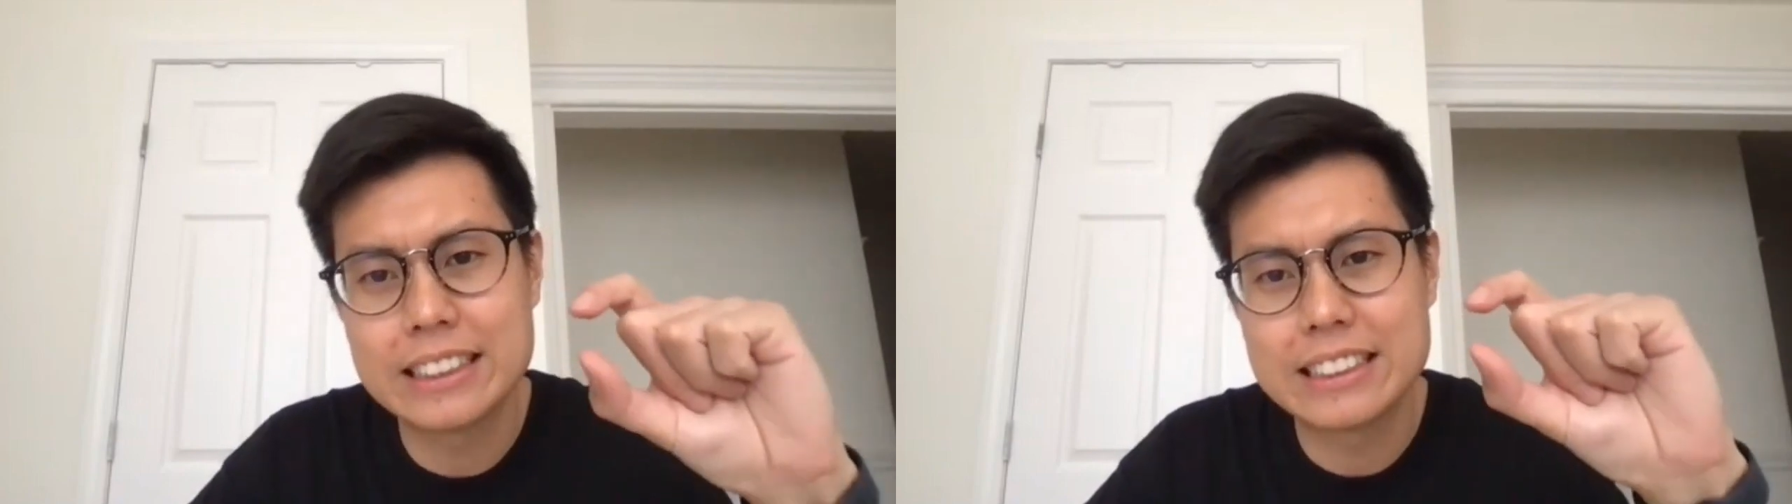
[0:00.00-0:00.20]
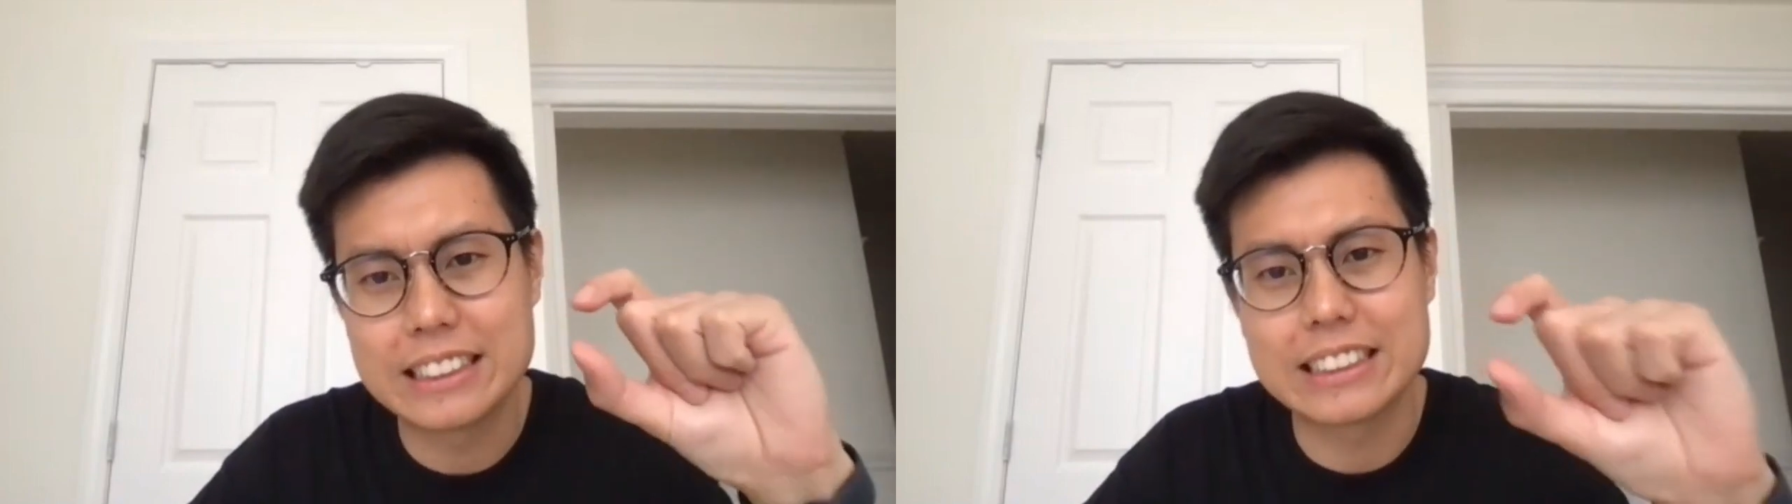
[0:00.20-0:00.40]

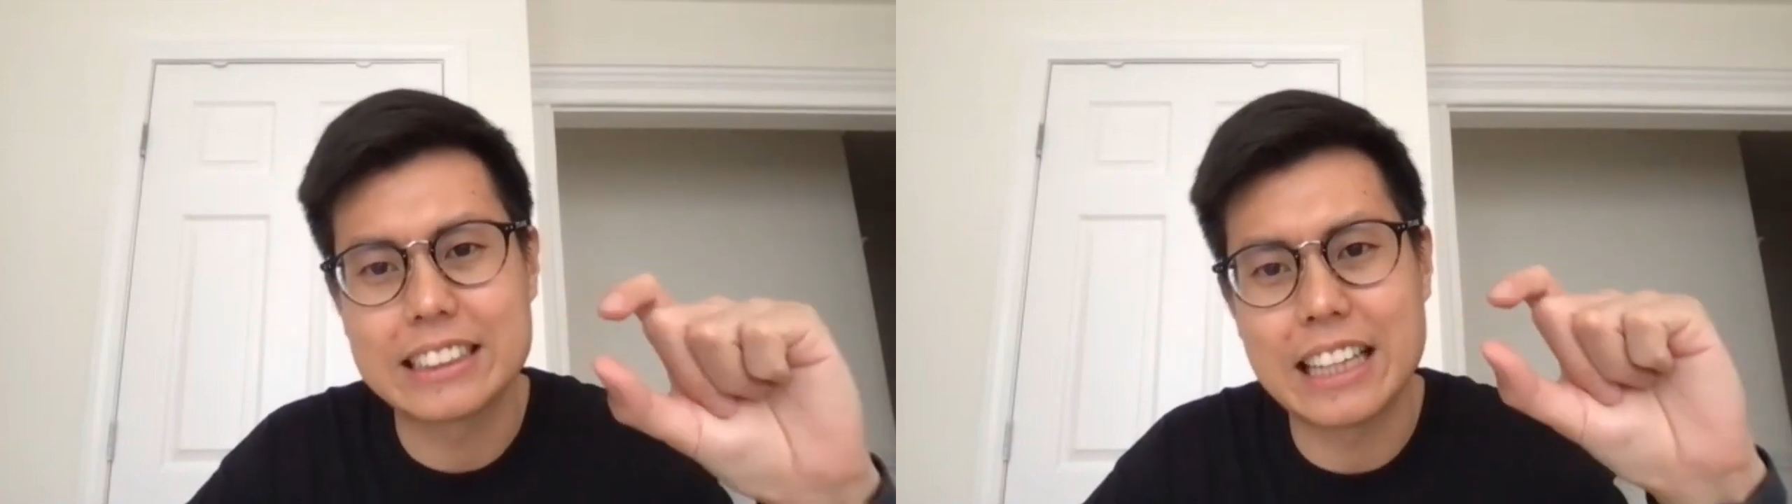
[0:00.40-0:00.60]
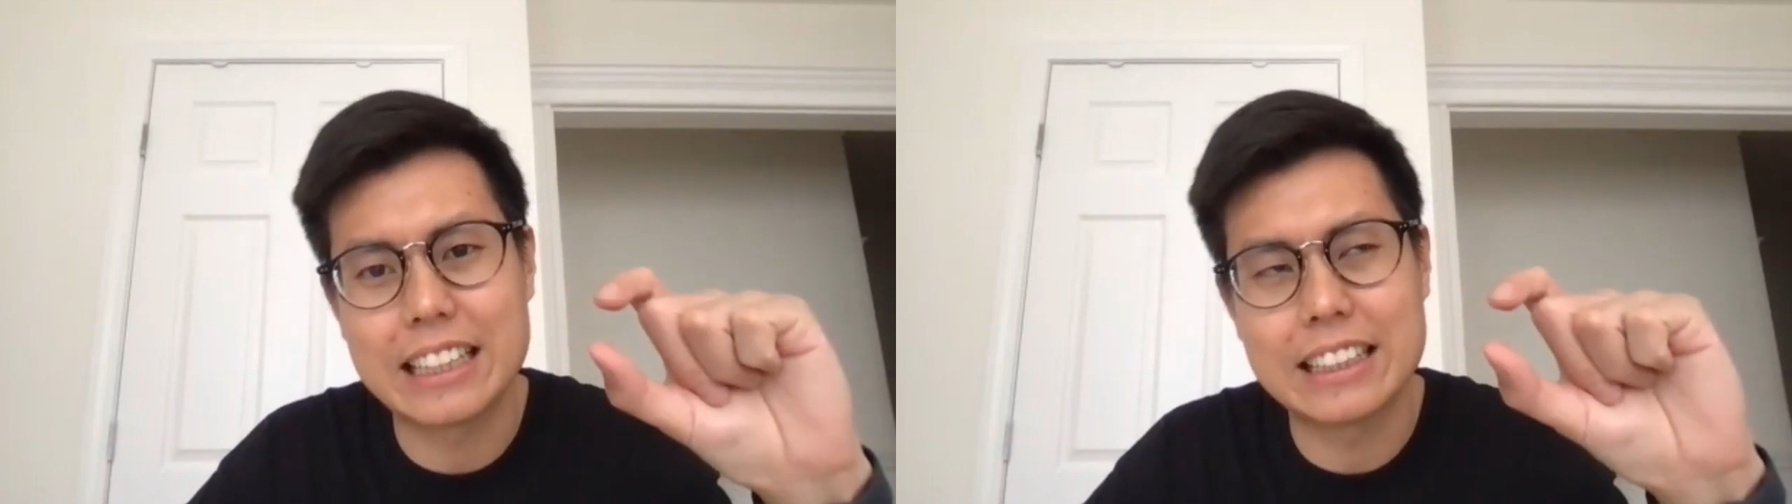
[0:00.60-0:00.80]
just like